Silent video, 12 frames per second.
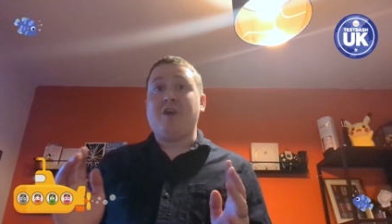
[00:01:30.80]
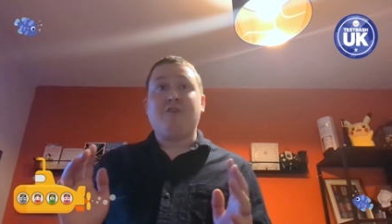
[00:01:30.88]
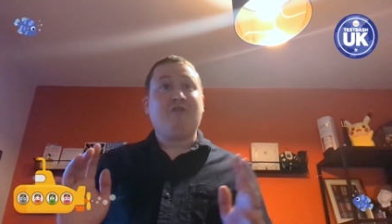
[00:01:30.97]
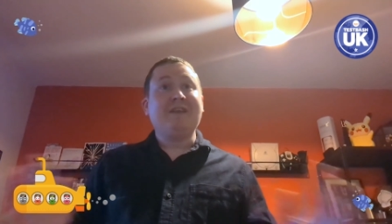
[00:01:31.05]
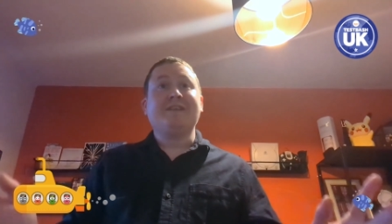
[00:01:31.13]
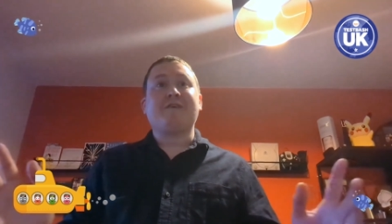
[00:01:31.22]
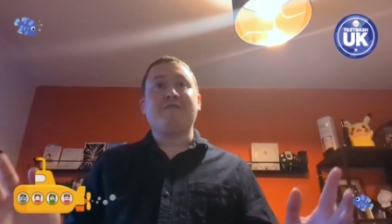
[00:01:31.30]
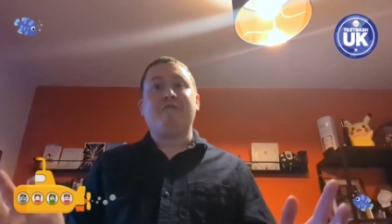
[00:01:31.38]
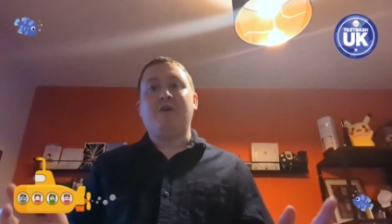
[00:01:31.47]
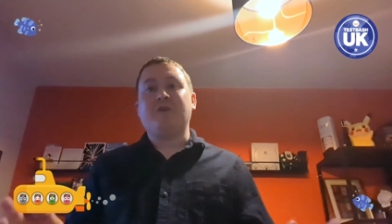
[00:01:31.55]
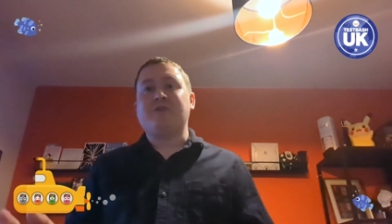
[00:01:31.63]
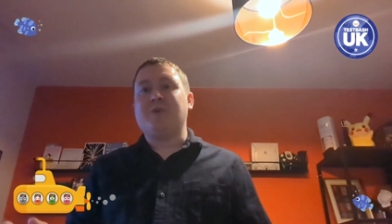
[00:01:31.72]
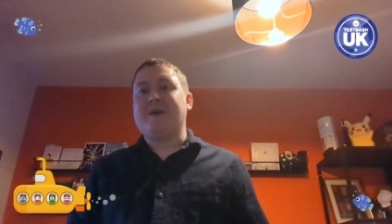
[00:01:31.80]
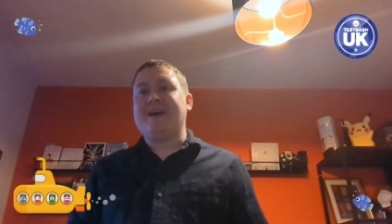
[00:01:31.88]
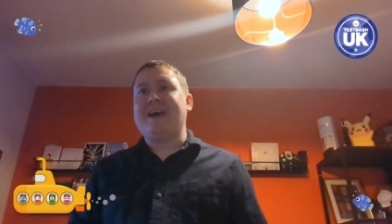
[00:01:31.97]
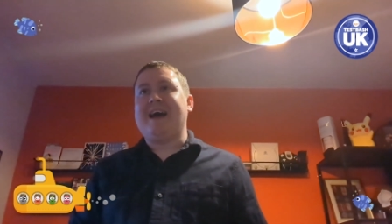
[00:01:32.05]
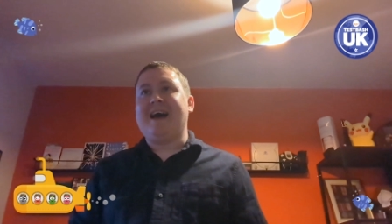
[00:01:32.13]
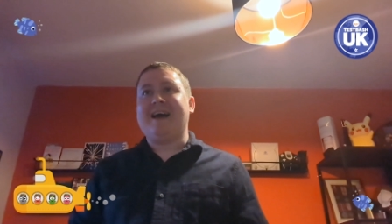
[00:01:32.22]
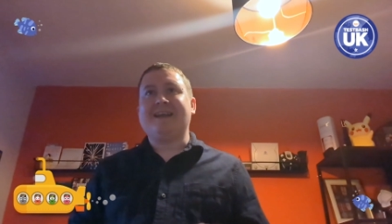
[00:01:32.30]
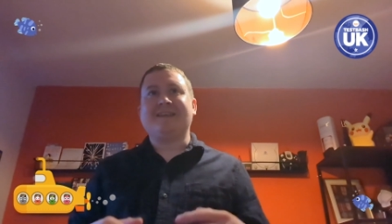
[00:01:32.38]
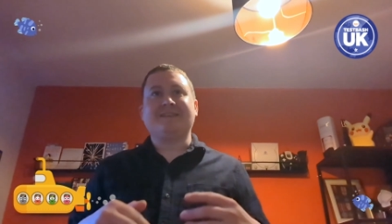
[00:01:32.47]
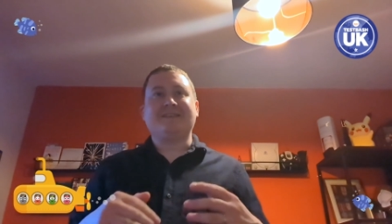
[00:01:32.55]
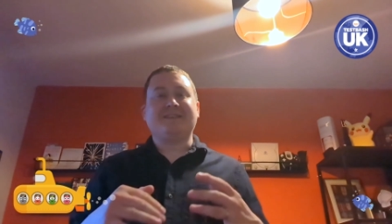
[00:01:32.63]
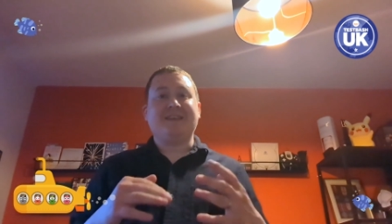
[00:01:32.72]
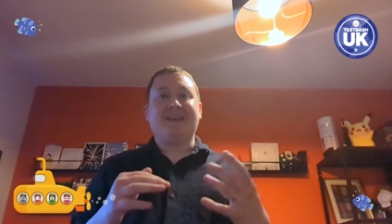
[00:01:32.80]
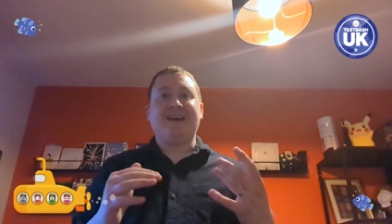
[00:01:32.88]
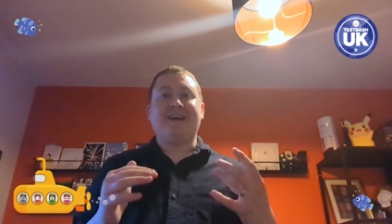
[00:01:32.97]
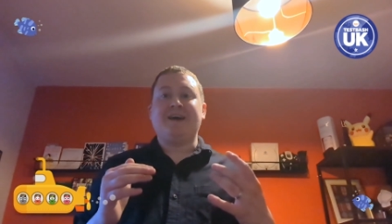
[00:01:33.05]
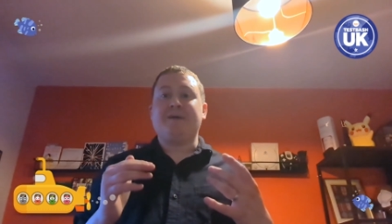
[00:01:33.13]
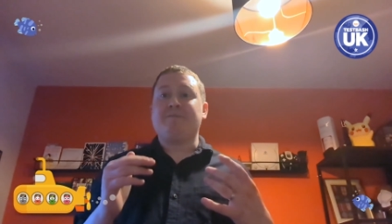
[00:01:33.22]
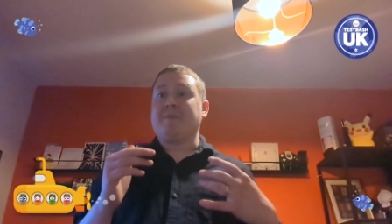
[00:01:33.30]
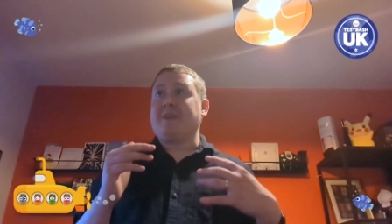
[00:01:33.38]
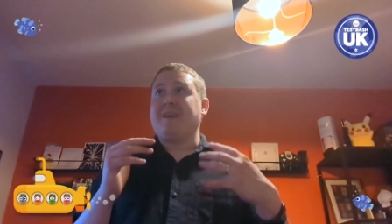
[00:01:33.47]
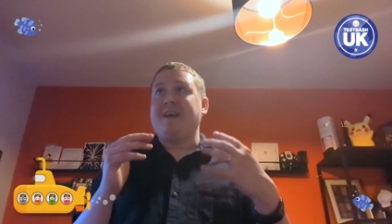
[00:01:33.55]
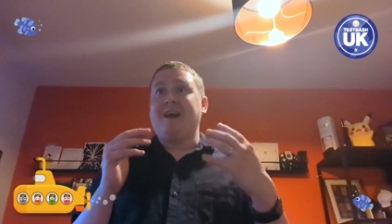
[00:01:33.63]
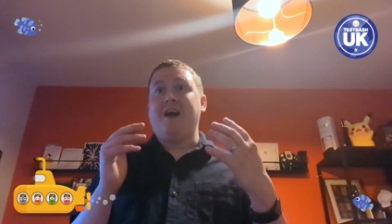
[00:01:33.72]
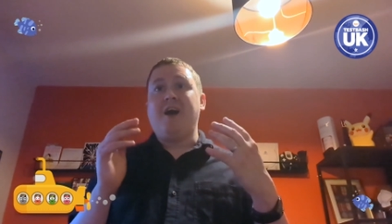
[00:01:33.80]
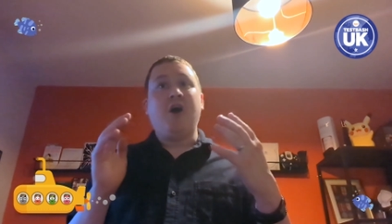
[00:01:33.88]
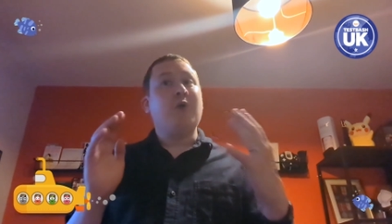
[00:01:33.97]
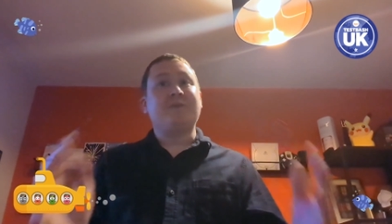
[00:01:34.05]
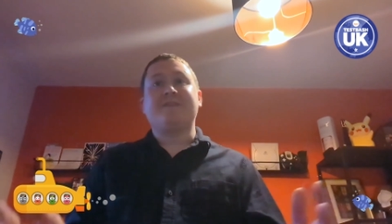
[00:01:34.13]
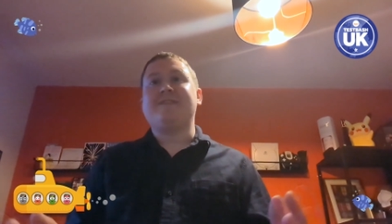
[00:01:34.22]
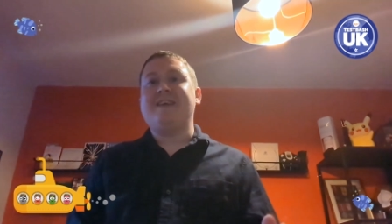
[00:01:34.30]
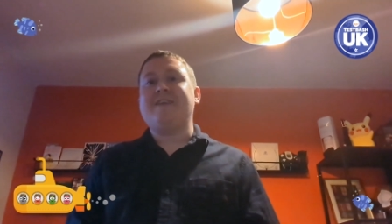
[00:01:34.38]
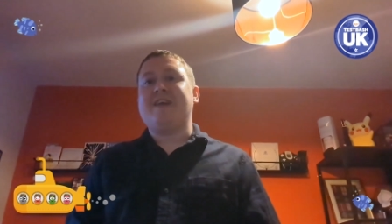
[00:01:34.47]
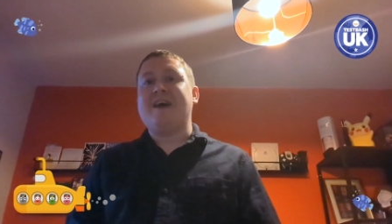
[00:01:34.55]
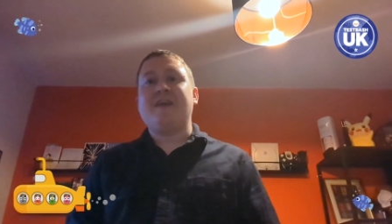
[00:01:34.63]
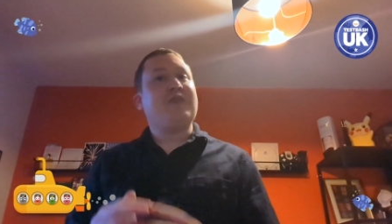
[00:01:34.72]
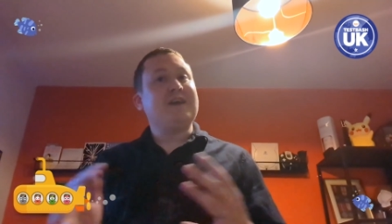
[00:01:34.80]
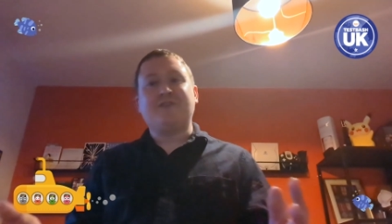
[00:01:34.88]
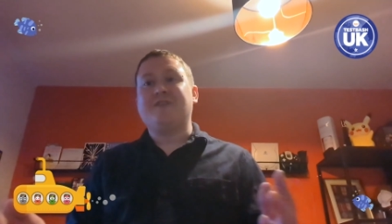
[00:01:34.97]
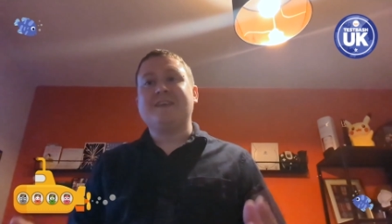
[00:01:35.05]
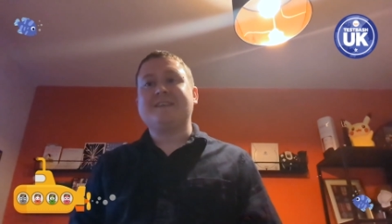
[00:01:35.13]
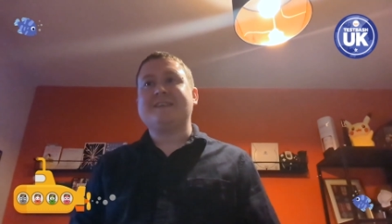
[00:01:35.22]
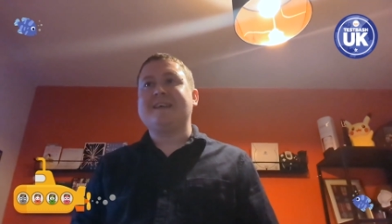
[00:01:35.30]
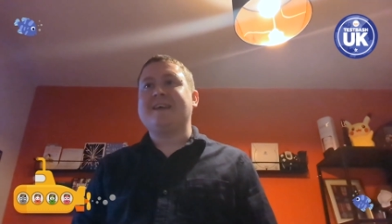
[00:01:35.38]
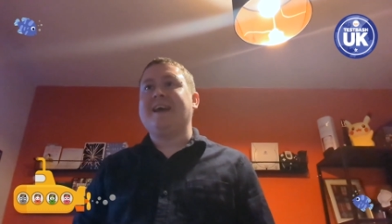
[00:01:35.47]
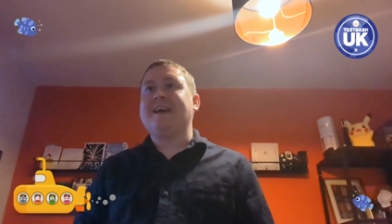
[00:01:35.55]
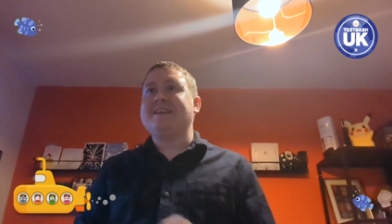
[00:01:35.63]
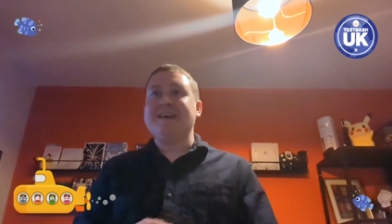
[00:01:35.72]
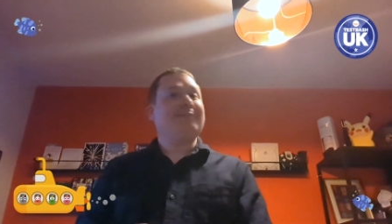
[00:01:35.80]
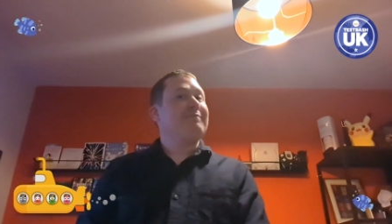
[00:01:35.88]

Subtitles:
Really looking forward to it, and hope to see you there. Thanks for listening, and